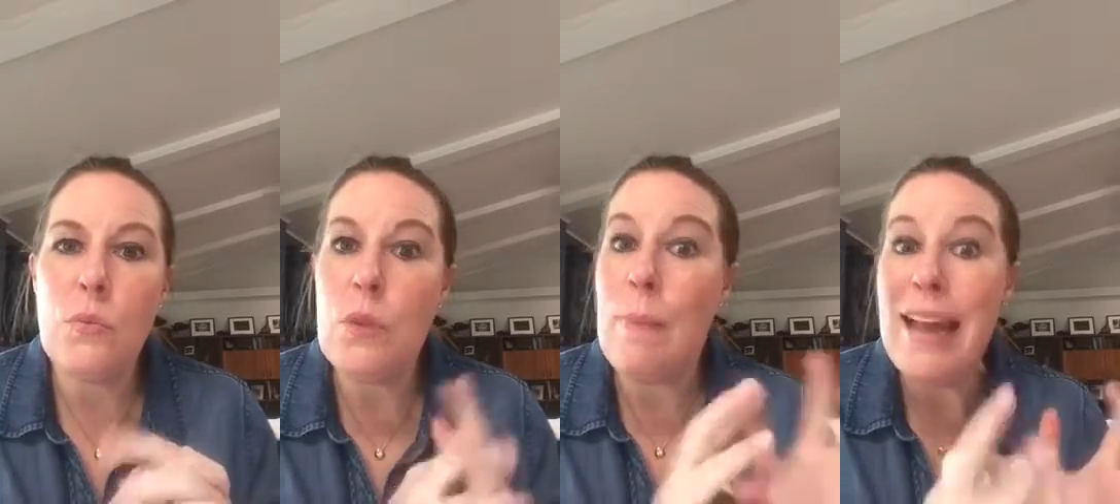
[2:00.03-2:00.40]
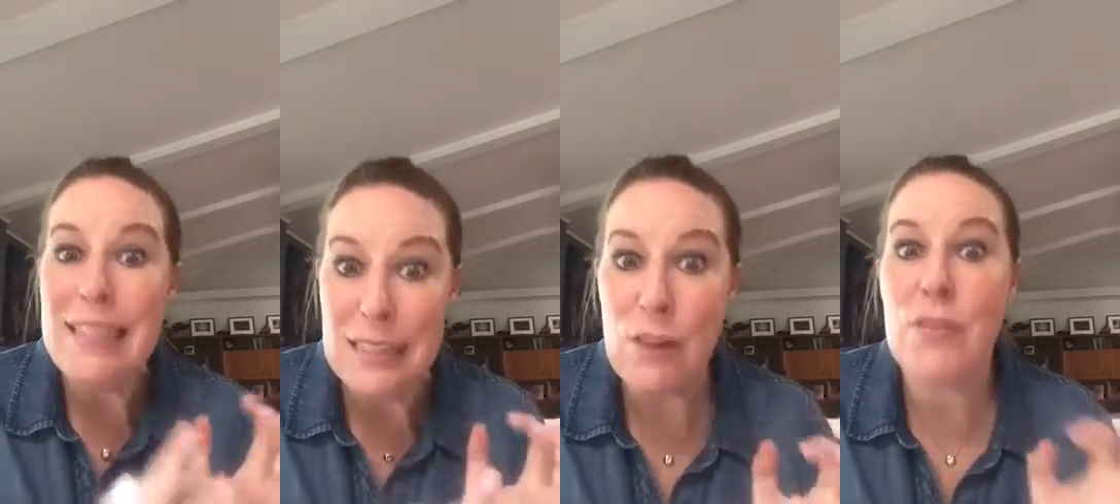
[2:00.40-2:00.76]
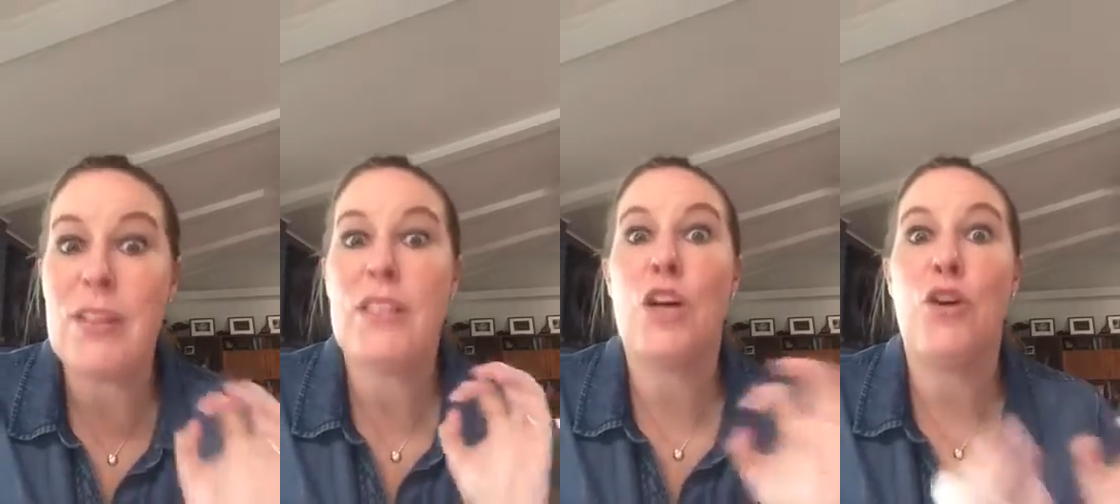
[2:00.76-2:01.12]
the bad stuff
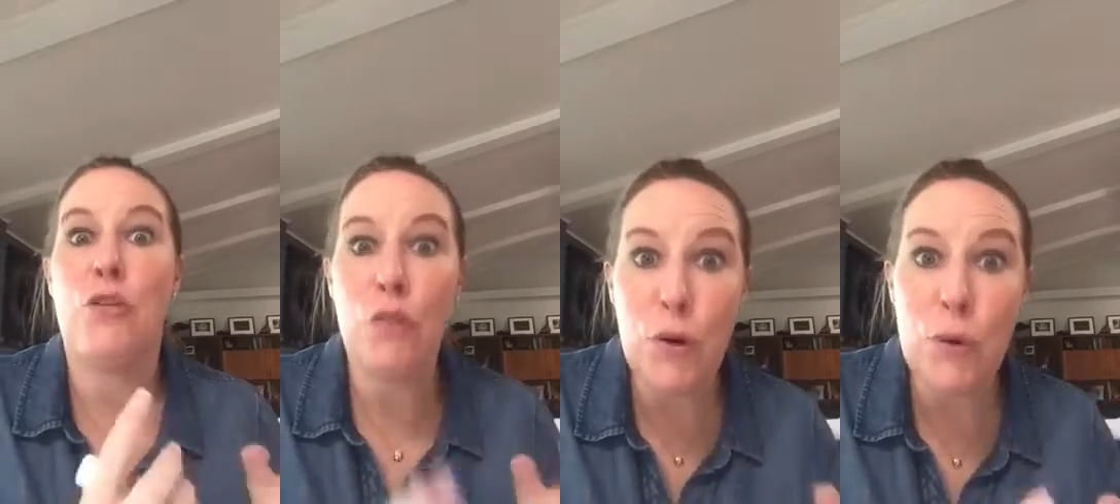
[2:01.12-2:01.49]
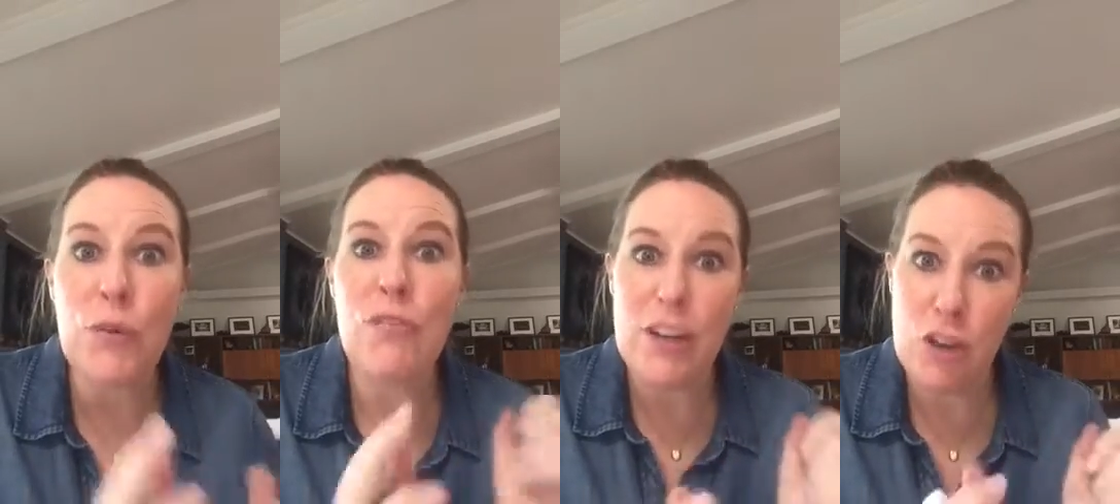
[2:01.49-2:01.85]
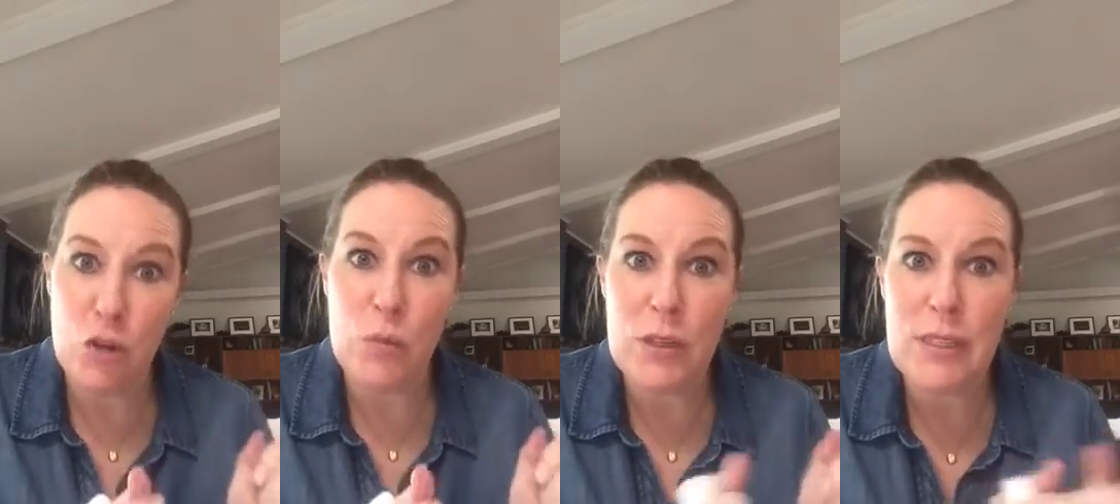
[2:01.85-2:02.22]
that's on your fruit and
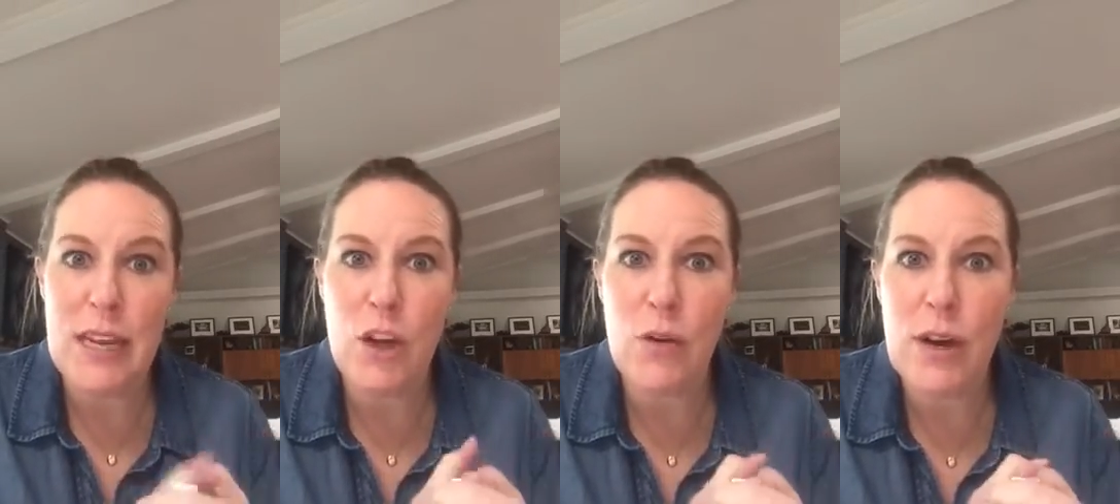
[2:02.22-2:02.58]
vegetables that you